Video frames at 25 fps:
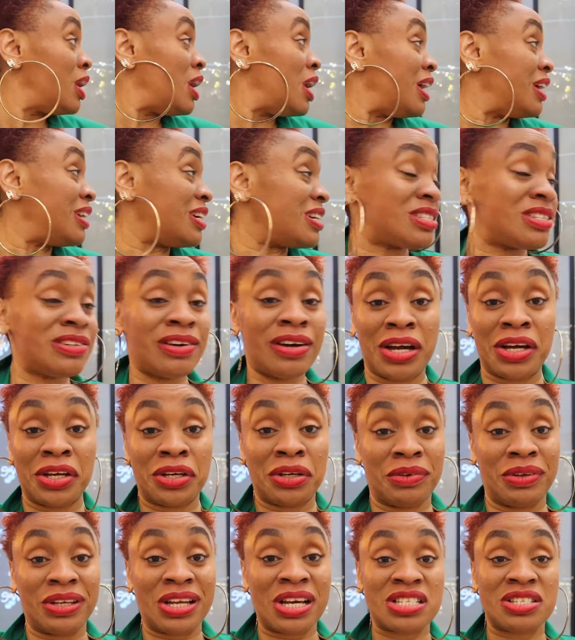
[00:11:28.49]
And they're still
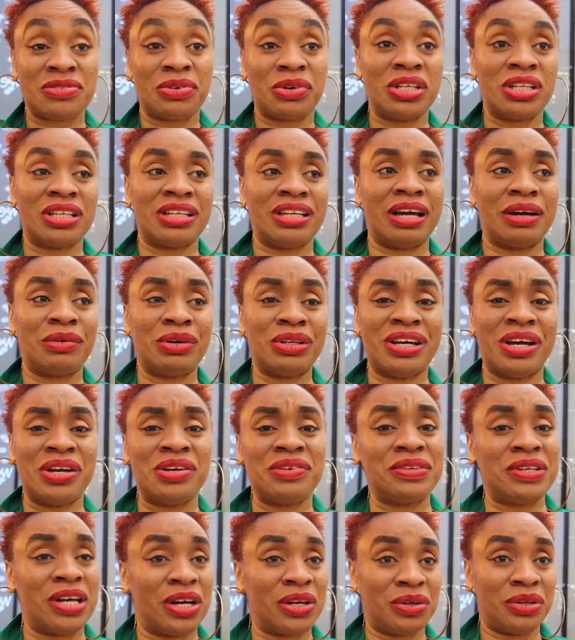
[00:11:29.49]
arguing. That's funny. Like, what are you
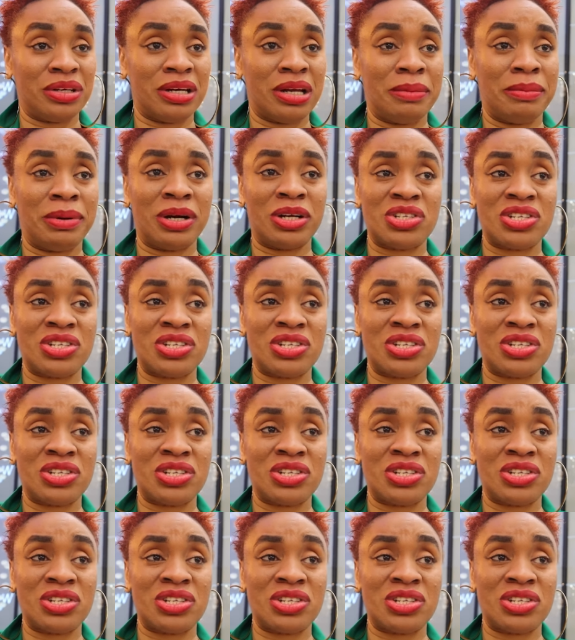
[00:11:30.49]
even arguing about?